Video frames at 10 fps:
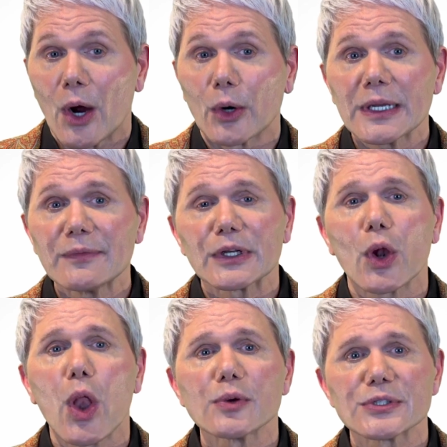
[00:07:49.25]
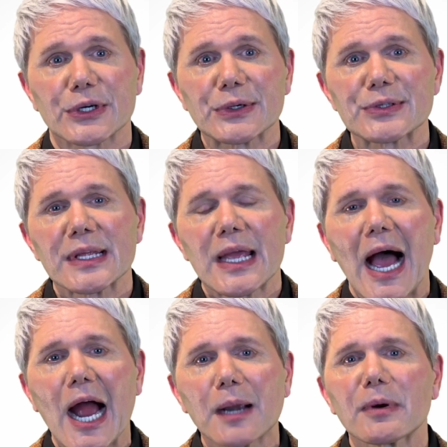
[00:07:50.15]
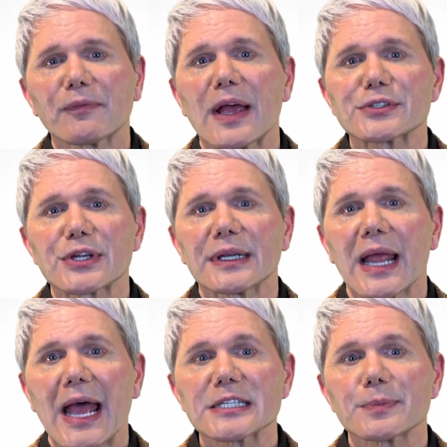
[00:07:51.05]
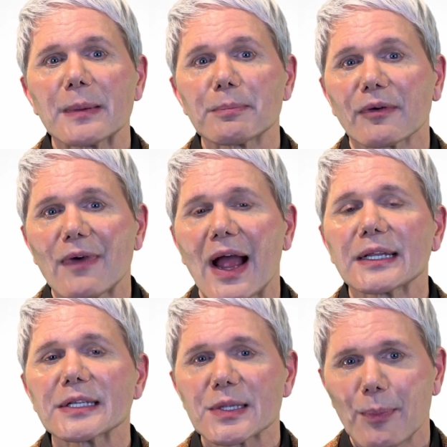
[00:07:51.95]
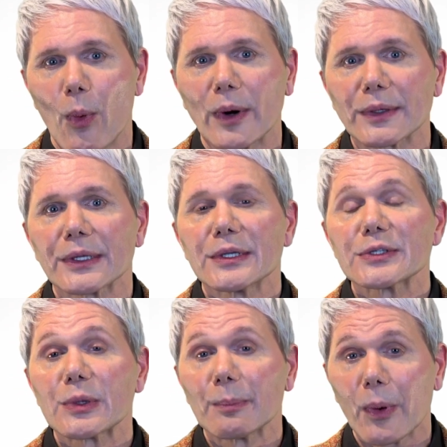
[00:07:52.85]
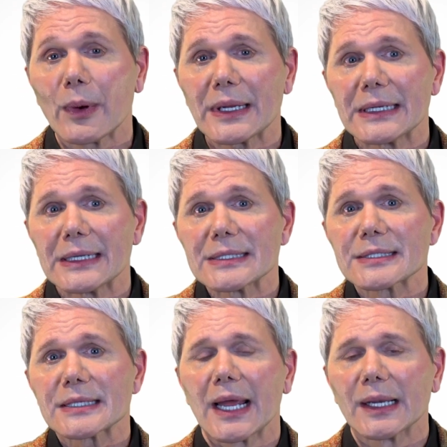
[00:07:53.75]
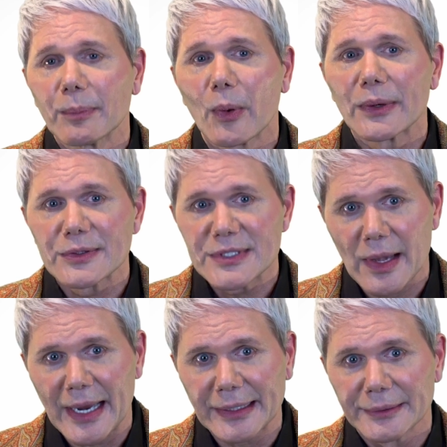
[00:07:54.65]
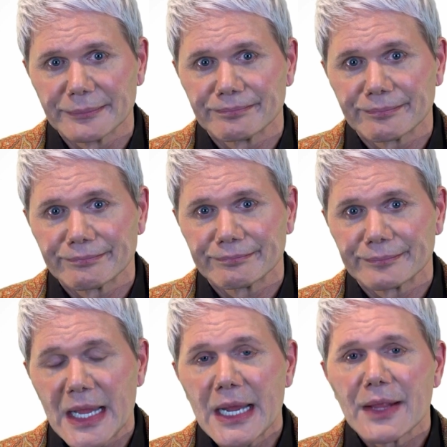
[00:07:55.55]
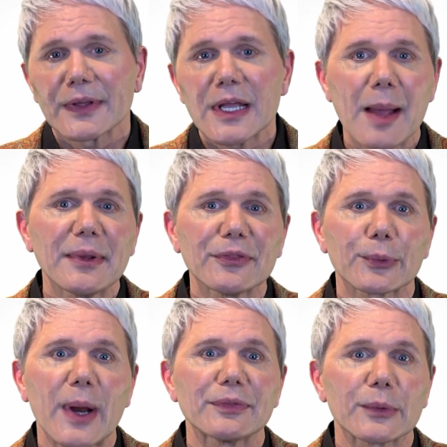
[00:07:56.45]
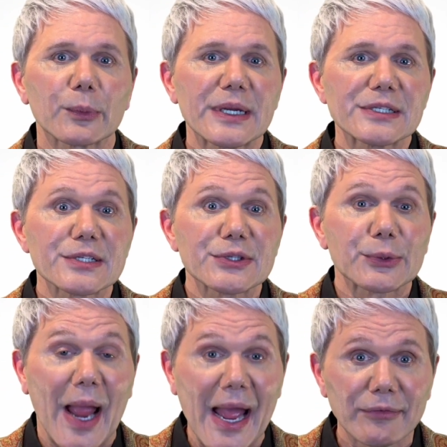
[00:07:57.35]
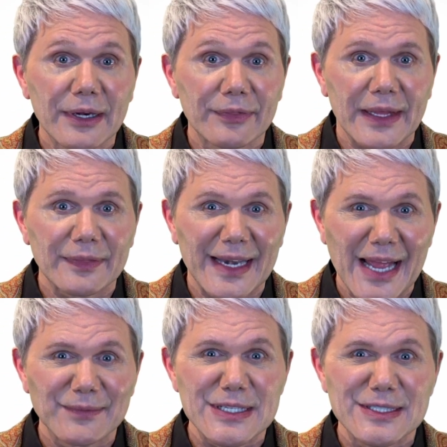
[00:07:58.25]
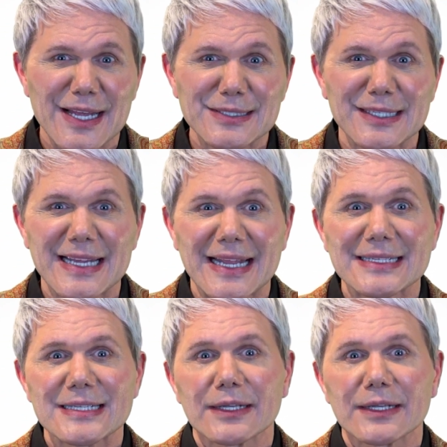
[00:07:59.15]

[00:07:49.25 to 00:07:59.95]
or even closures, our profession has been providing support to employees and employers alike. The common thread that reaches through everything that I've discussed today is the